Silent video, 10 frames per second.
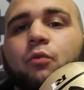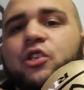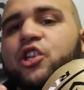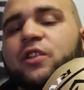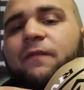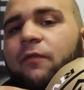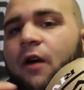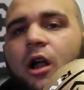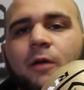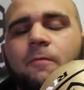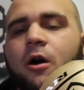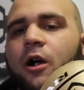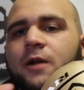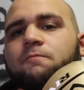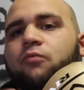would just fall
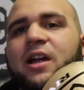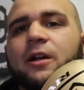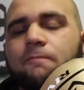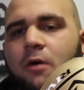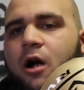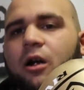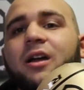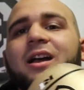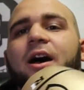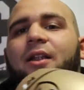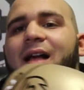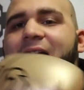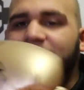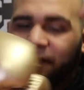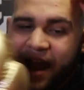apart and break apart a
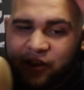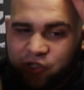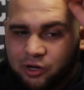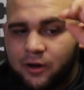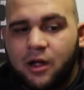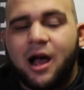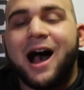lot faster